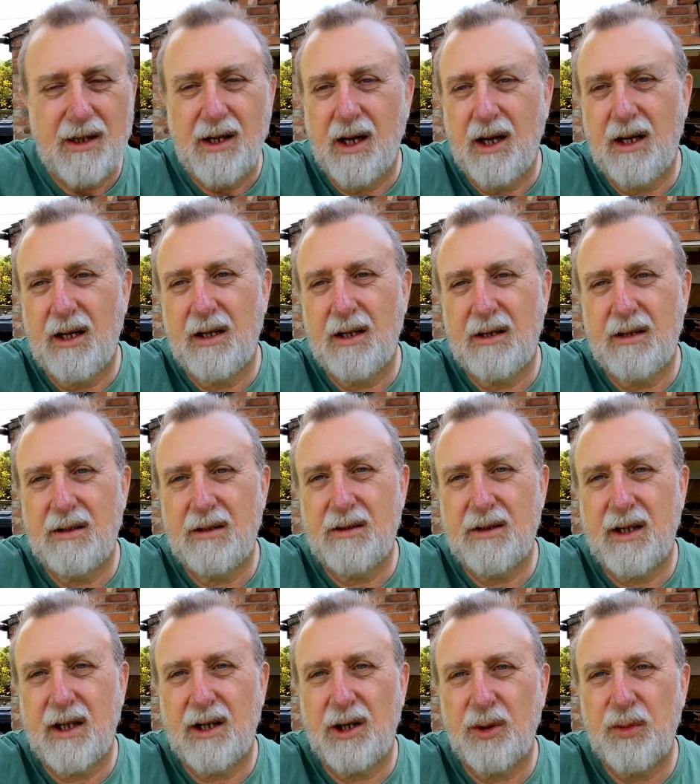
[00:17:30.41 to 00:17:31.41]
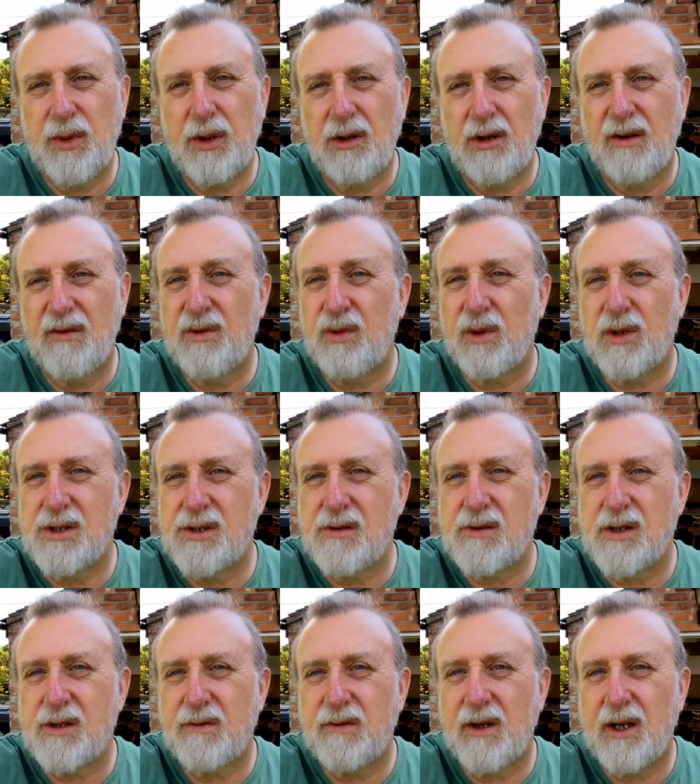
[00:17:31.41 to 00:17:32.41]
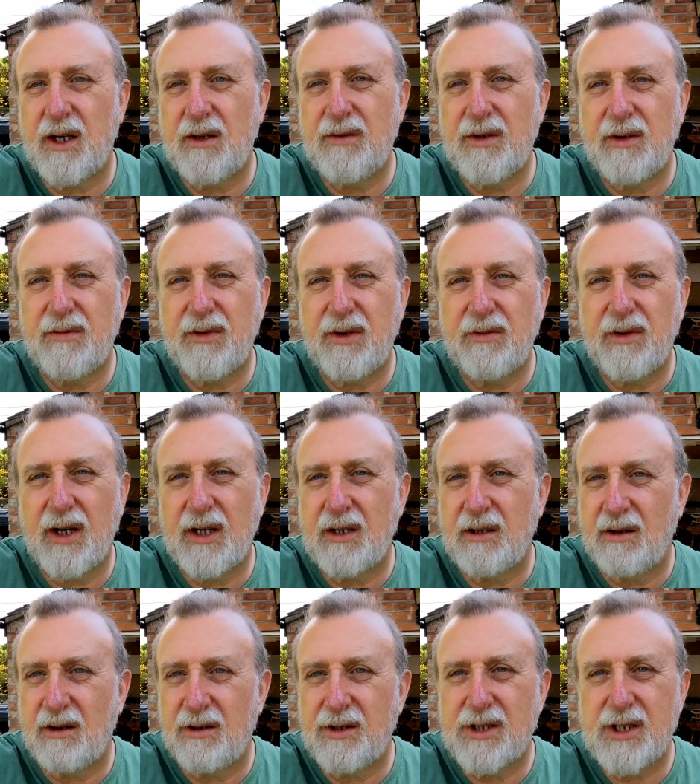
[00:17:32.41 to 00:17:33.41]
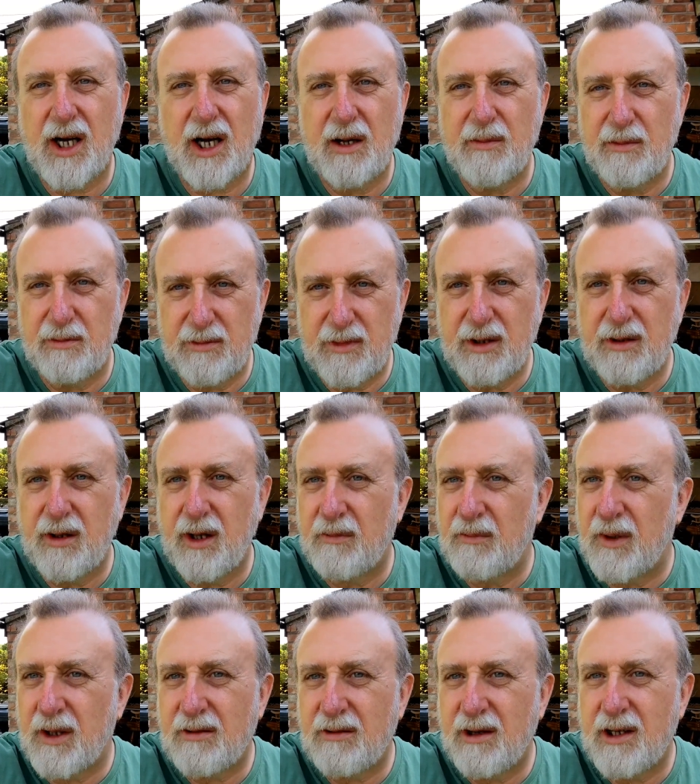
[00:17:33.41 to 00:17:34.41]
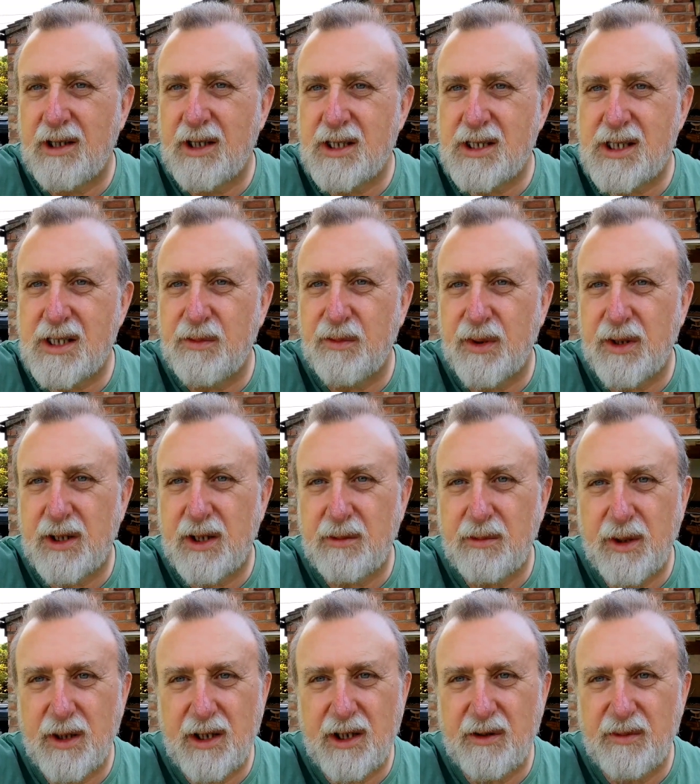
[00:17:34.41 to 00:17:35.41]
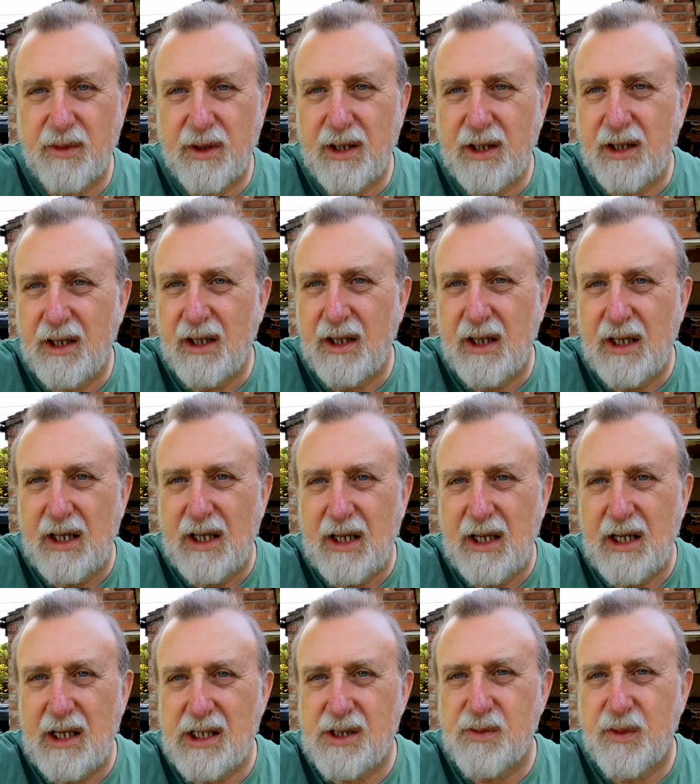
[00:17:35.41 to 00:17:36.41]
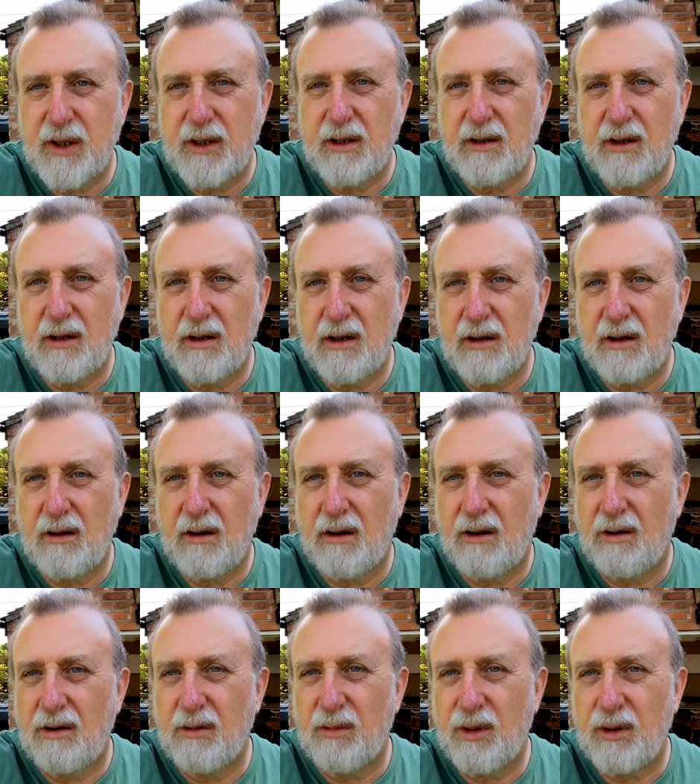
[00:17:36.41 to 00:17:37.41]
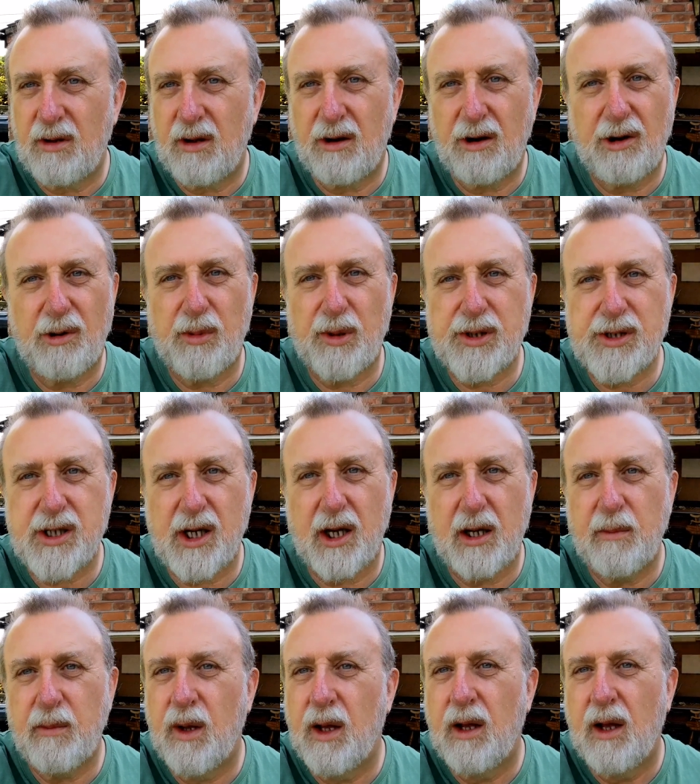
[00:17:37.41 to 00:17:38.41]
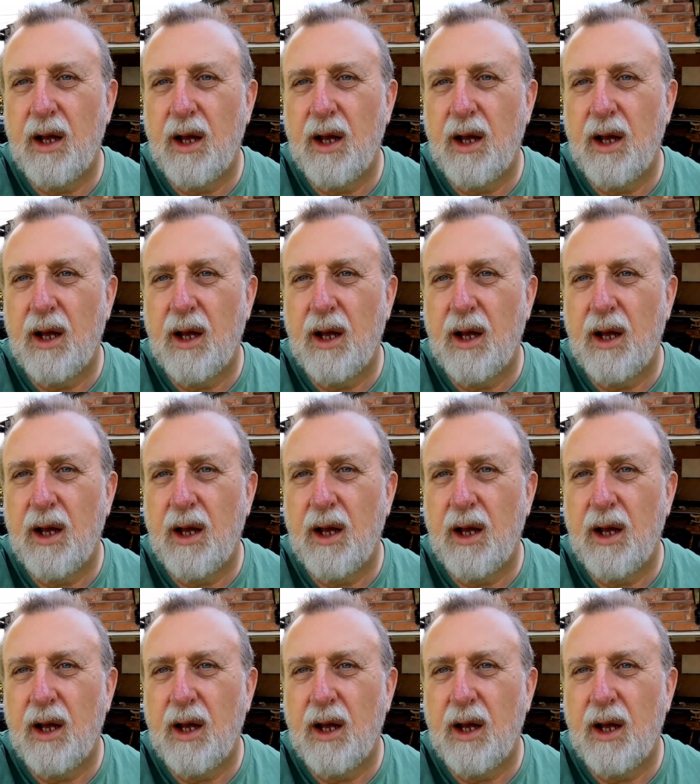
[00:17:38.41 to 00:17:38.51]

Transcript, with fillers: And I hope your loved ones have survived. If you've had a hard time, you have my greatest sympathy, believe me. It's been a, a horrible, horrible time.